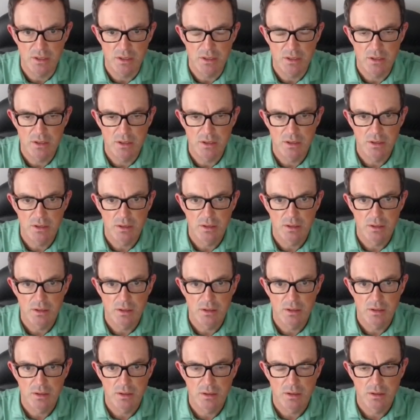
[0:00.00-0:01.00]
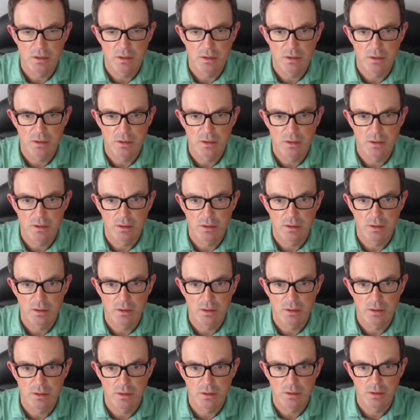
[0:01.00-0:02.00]

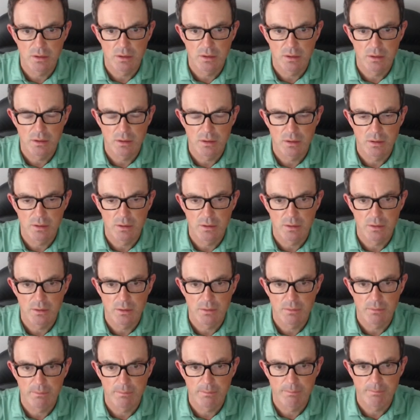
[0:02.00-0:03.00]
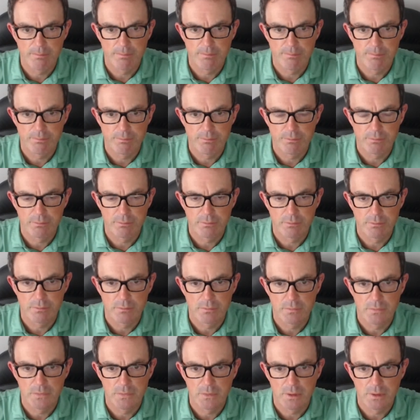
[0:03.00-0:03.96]
Nobody speaks.